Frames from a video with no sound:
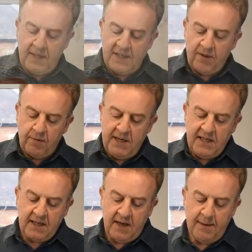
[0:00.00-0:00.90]
twice, 3
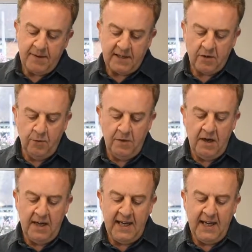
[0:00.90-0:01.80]
times, that's all you
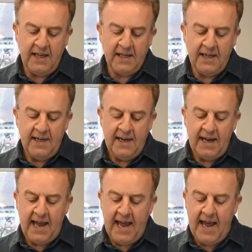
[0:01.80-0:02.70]
need,
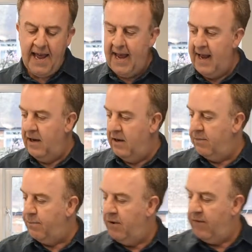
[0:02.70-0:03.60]
and
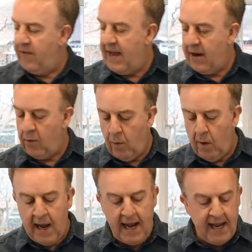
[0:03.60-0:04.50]
put that
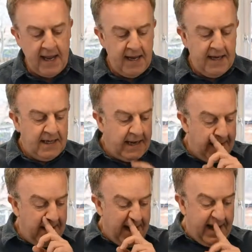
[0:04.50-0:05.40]
away,
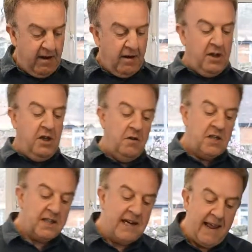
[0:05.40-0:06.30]
and then you
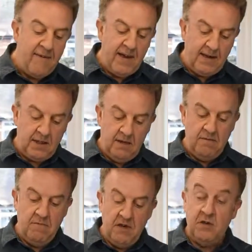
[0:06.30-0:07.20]
just leave it,
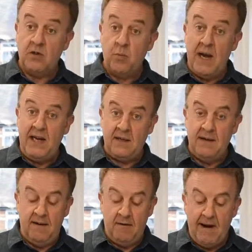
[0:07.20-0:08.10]
you just wait.
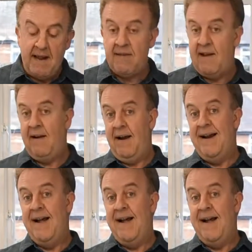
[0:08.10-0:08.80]
And the great thing